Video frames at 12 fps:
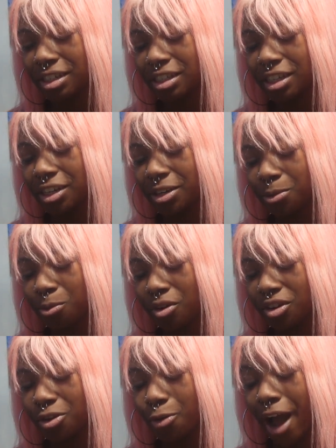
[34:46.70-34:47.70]
the year where
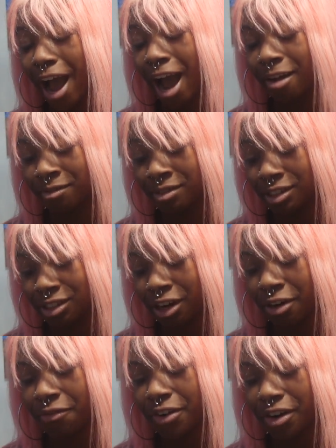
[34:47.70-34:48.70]
you have to
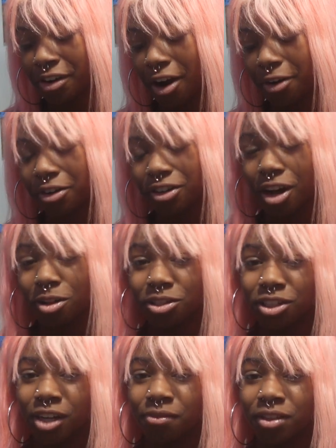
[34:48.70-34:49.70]
start figuring out your college
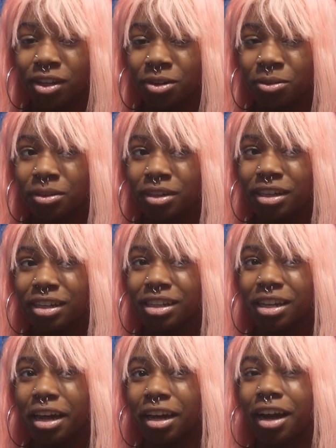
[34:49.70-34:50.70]
stuff though.
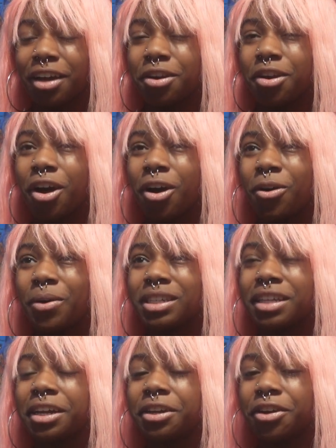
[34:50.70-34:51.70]
Like, I know it's
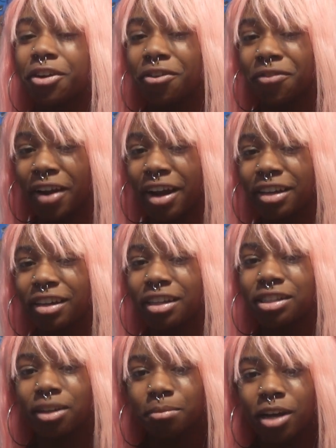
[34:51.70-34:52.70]
like nerve-wracking,
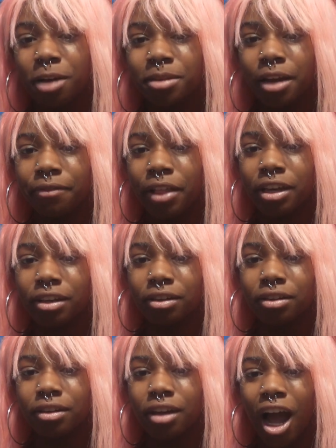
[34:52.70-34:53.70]
and sometimes
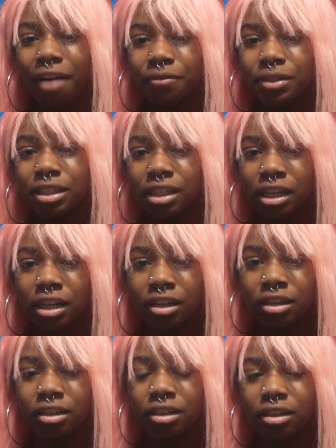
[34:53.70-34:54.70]
I've
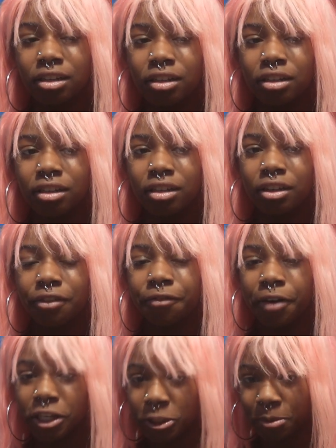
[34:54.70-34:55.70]
seen
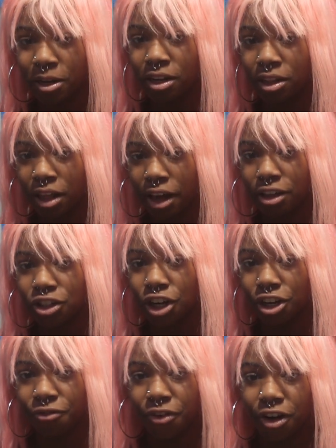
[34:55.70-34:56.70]
freshmen like
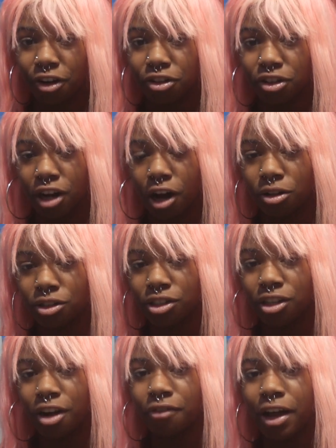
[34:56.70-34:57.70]
try to figure out their college
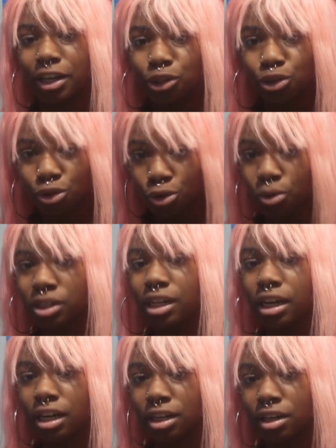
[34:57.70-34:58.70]
stuff as soon as
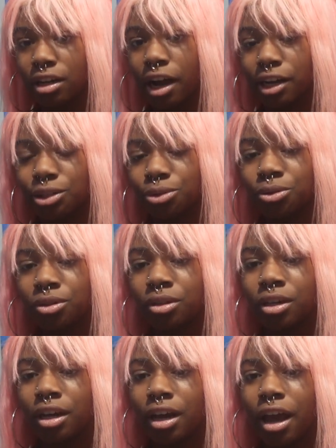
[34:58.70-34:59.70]
they get into high school,
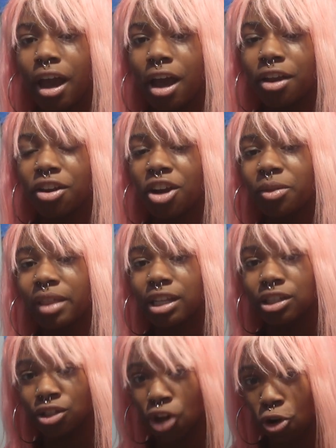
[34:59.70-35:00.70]
and you know,
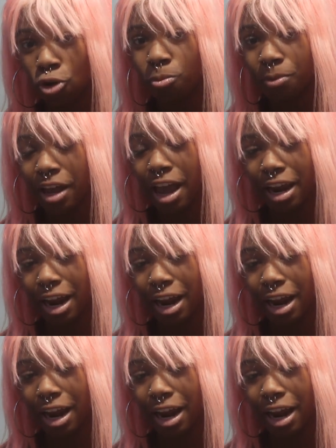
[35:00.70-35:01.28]
that's dope and I